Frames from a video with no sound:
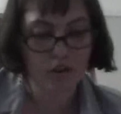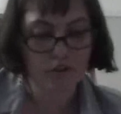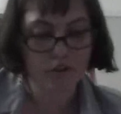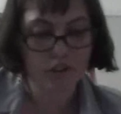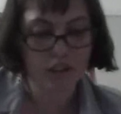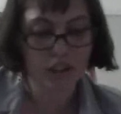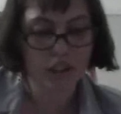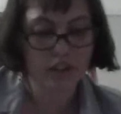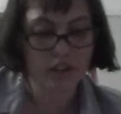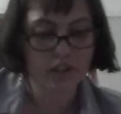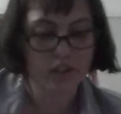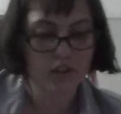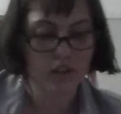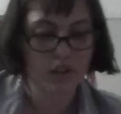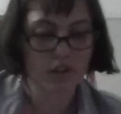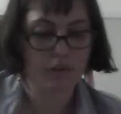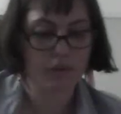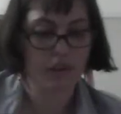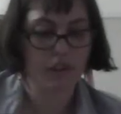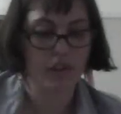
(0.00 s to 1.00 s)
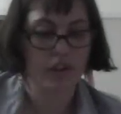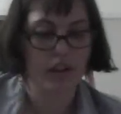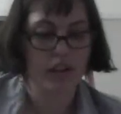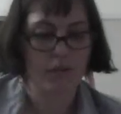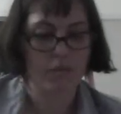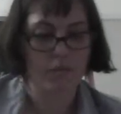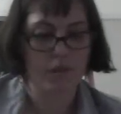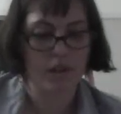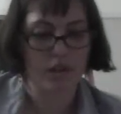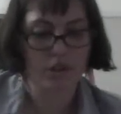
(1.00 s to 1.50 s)
overly concerned with their
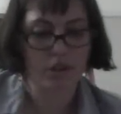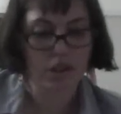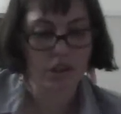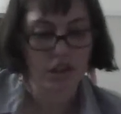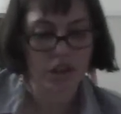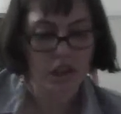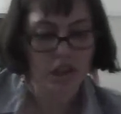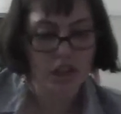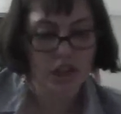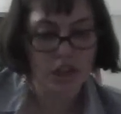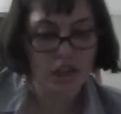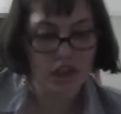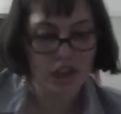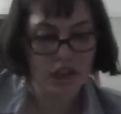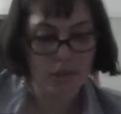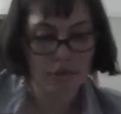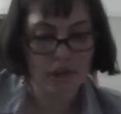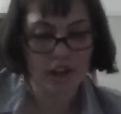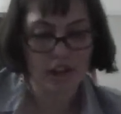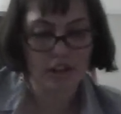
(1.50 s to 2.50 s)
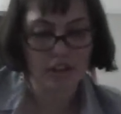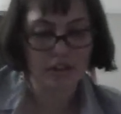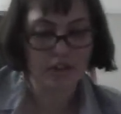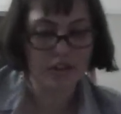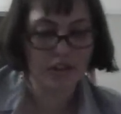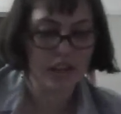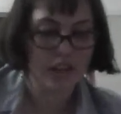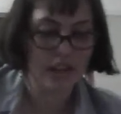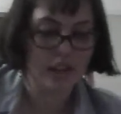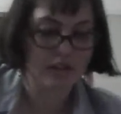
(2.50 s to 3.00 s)
image and what
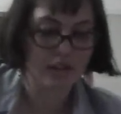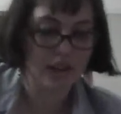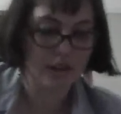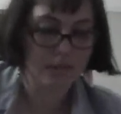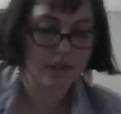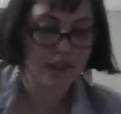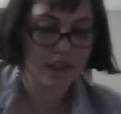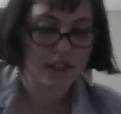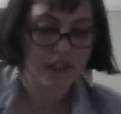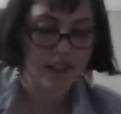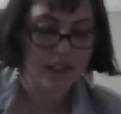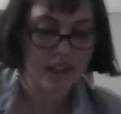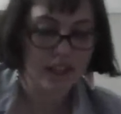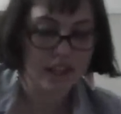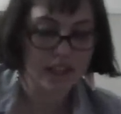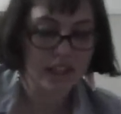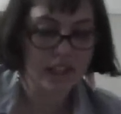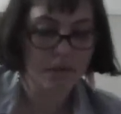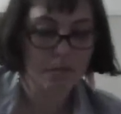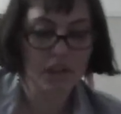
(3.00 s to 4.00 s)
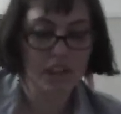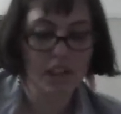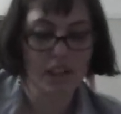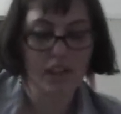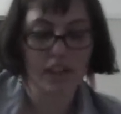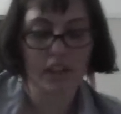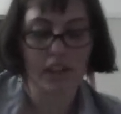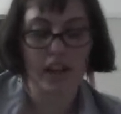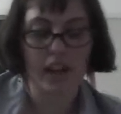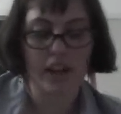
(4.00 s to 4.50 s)
others think of them. They
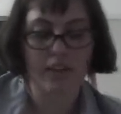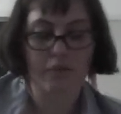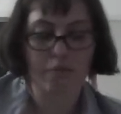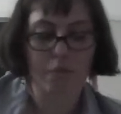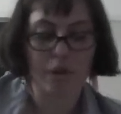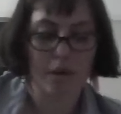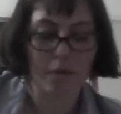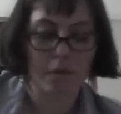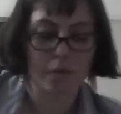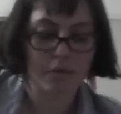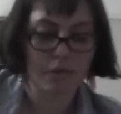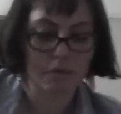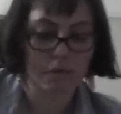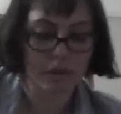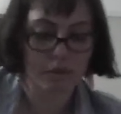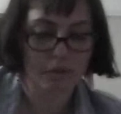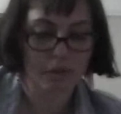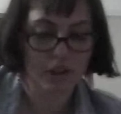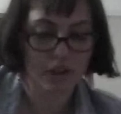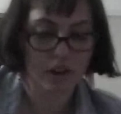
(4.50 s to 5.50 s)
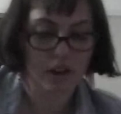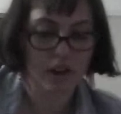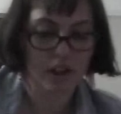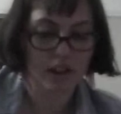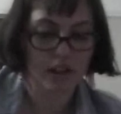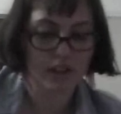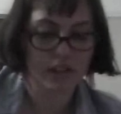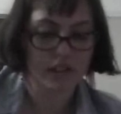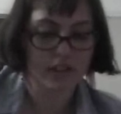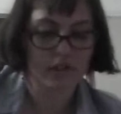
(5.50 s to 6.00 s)
typically have problems with
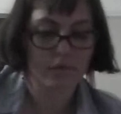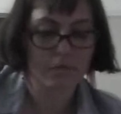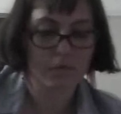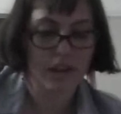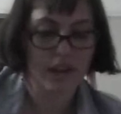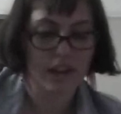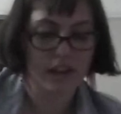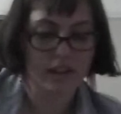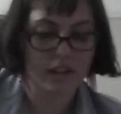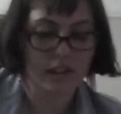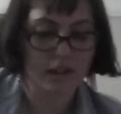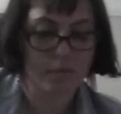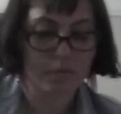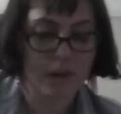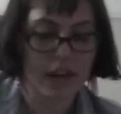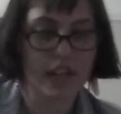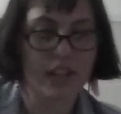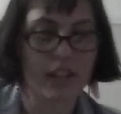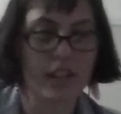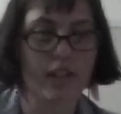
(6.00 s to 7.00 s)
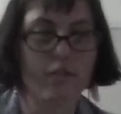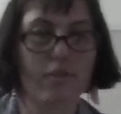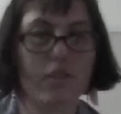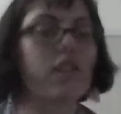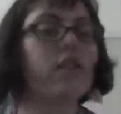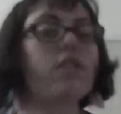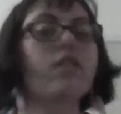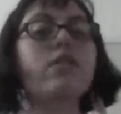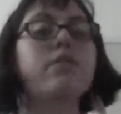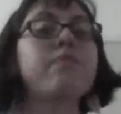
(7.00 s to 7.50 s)
workaholism and
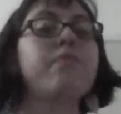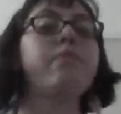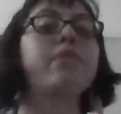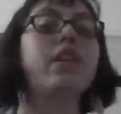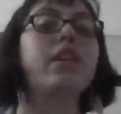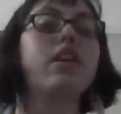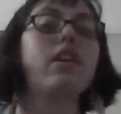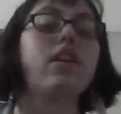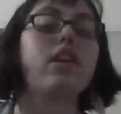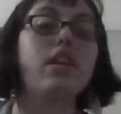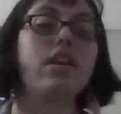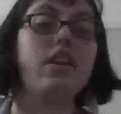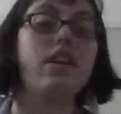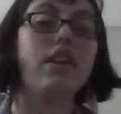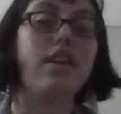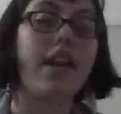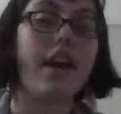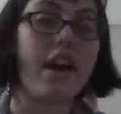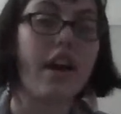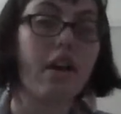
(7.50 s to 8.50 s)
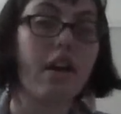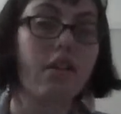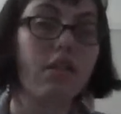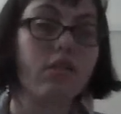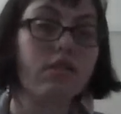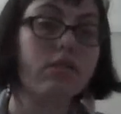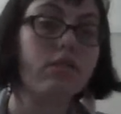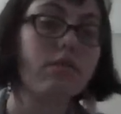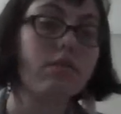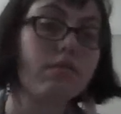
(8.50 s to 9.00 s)
competitiveness.
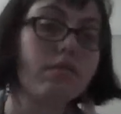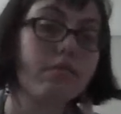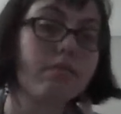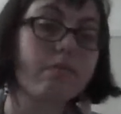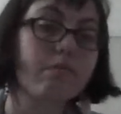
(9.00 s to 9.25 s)
Now,